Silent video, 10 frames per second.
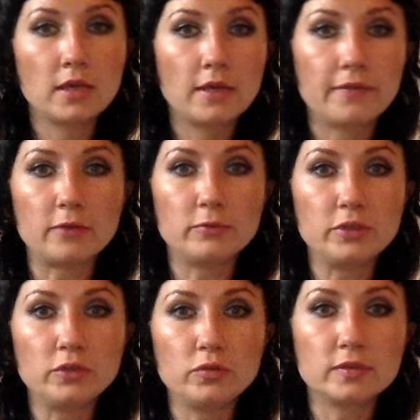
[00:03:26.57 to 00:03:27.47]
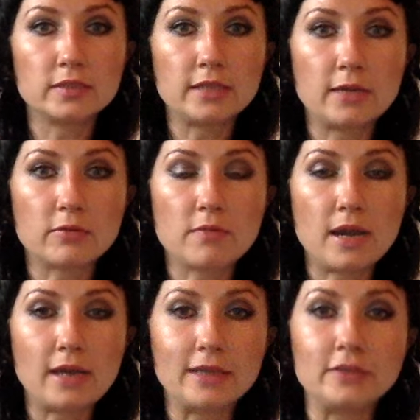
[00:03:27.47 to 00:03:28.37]
that we use in our
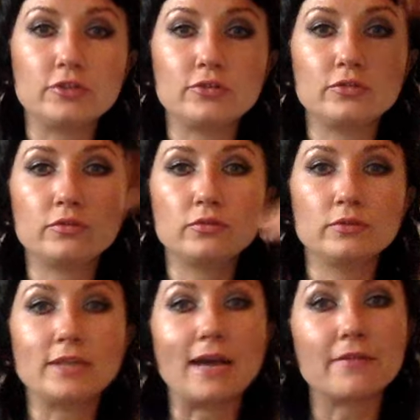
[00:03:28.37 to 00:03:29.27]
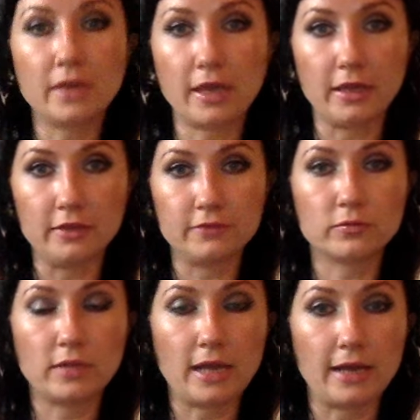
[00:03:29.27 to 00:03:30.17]
mind to navigate
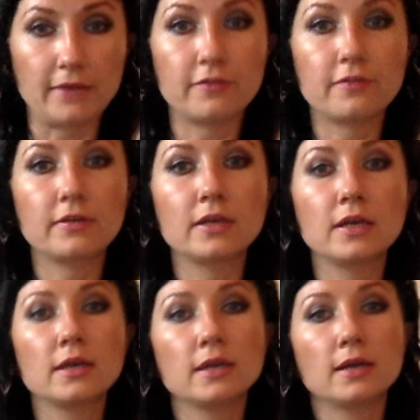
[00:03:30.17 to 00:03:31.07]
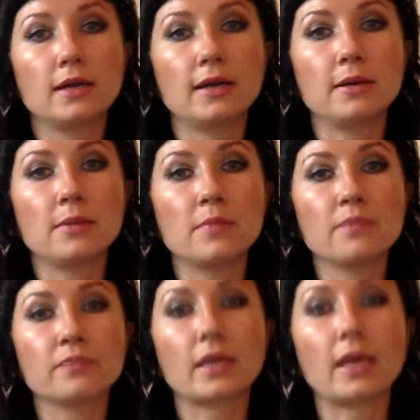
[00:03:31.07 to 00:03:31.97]
through life.
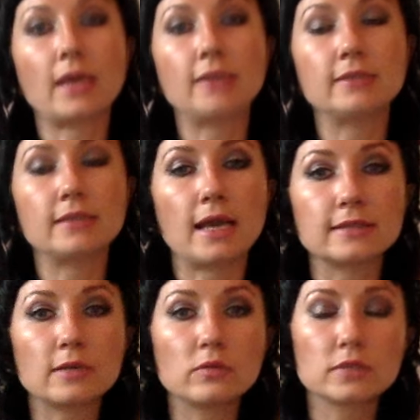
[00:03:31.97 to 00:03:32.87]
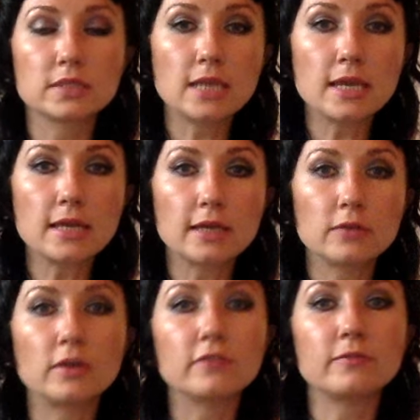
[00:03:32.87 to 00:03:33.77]
Um, and as I was saying in
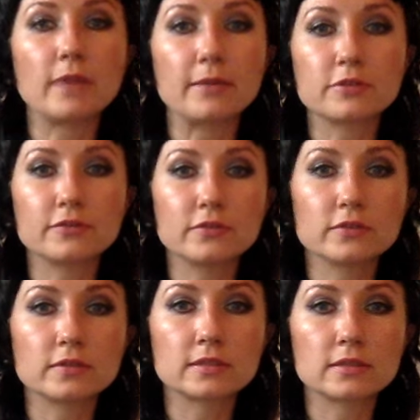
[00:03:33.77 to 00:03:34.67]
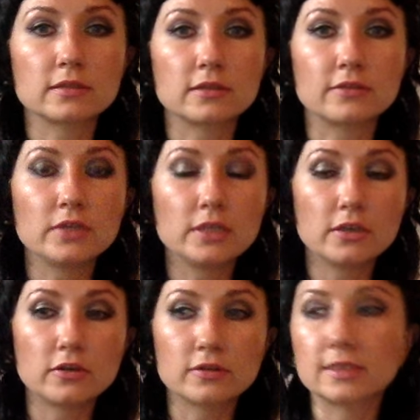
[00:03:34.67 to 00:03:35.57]
one of my previous uh,
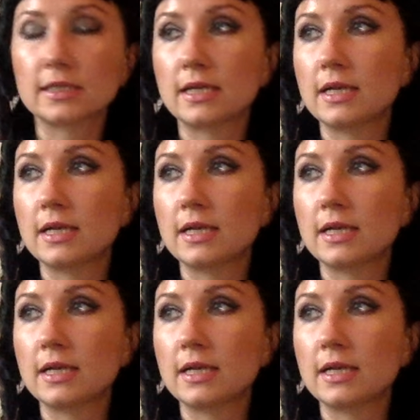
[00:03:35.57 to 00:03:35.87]
videos,